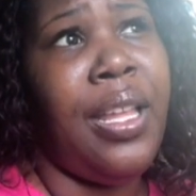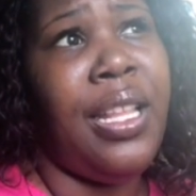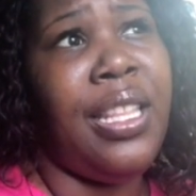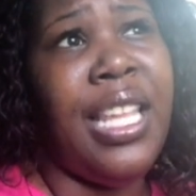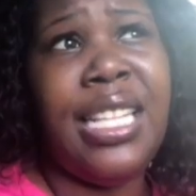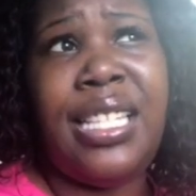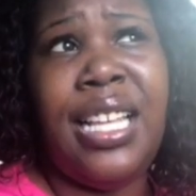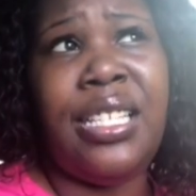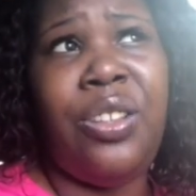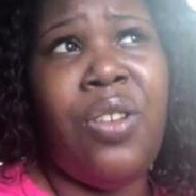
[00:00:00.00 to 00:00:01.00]
this
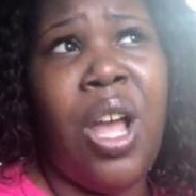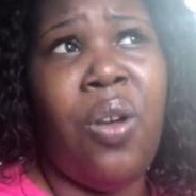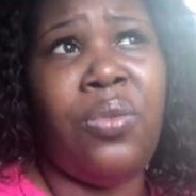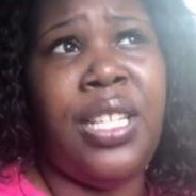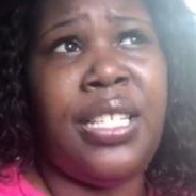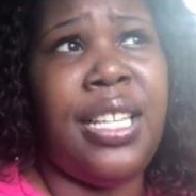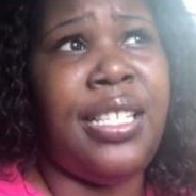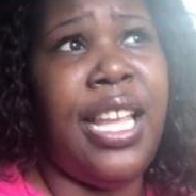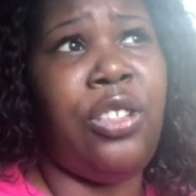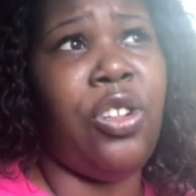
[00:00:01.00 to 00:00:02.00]
is just a
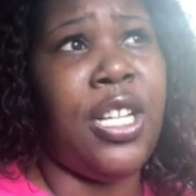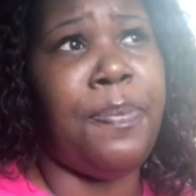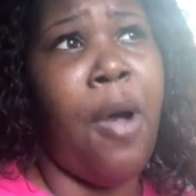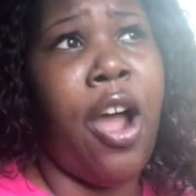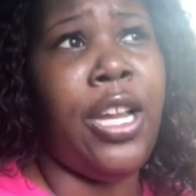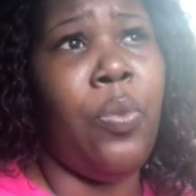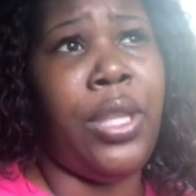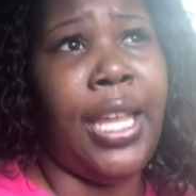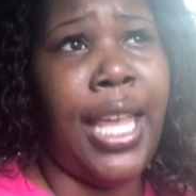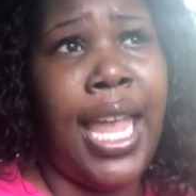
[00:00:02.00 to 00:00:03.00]
teacher that's partying with
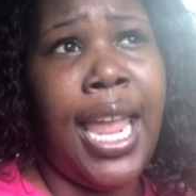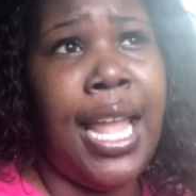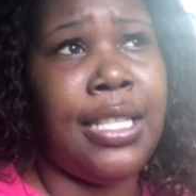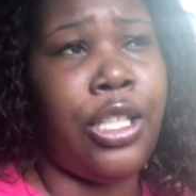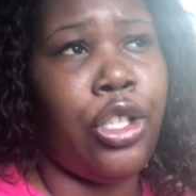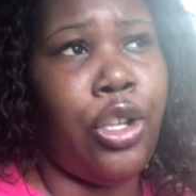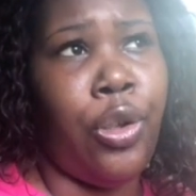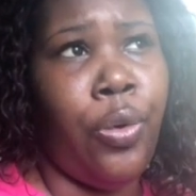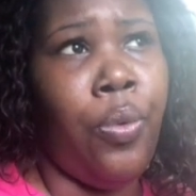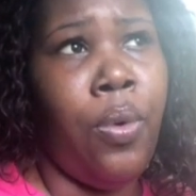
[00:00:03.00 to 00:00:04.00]
the kids
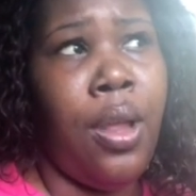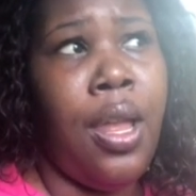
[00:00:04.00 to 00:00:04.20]
to